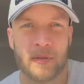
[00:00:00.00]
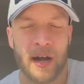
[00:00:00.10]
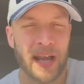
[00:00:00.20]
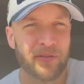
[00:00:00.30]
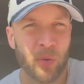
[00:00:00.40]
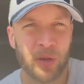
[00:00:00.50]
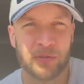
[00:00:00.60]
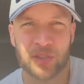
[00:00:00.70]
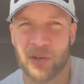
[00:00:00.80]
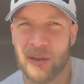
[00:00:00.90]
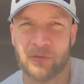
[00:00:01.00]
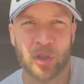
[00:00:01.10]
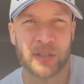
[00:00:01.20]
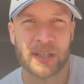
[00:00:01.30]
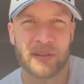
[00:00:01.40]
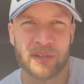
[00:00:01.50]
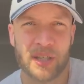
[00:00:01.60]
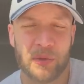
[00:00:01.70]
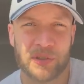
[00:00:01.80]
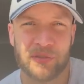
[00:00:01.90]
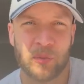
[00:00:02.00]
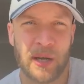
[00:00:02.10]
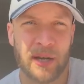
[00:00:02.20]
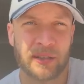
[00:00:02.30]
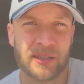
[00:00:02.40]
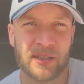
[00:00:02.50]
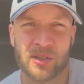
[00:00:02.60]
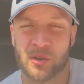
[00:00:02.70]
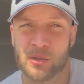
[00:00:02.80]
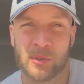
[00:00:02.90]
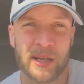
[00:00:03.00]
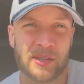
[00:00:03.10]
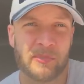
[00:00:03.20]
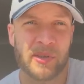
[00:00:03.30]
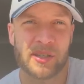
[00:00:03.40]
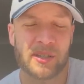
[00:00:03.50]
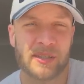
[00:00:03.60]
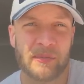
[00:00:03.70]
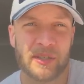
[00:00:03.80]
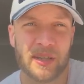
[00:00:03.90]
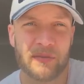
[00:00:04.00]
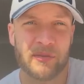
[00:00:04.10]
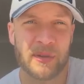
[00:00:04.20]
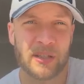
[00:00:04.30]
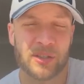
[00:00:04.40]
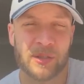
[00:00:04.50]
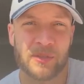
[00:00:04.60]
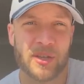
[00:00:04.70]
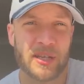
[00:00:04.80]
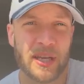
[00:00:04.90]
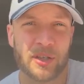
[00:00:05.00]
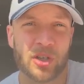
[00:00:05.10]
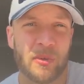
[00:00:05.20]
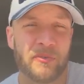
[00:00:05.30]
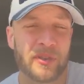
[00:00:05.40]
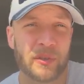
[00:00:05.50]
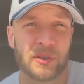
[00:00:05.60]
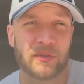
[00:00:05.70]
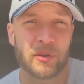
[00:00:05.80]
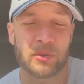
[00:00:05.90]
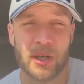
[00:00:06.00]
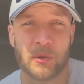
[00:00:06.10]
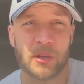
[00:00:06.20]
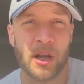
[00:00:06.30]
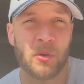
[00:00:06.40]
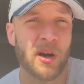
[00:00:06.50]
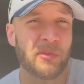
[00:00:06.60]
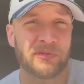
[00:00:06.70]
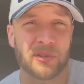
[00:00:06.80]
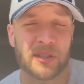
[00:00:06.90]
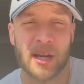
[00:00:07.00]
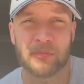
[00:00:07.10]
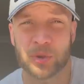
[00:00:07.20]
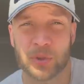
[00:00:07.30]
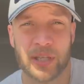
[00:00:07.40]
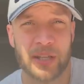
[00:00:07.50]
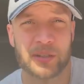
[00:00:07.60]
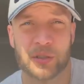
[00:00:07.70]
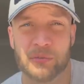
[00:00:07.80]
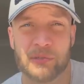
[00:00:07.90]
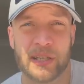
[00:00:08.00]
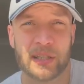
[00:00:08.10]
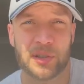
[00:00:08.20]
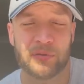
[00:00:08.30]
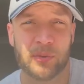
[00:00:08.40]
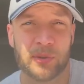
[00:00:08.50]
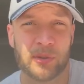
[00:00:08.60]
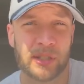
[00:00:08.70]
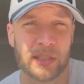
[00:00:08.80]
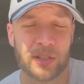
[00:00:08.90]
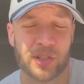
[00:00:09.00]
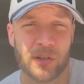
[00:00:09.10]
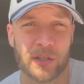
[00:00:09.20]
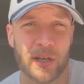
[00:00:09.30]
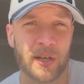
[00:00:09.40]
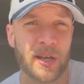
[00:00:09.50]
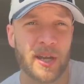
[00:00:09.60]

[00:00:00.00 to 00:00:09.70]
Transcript: Hi everyone, sorry I've not done any videos for a while. This is always the busiest time of the year for me in terms of the day job. For those of you who don't know, I'm a full-time broadcaster covering English football, English soccer,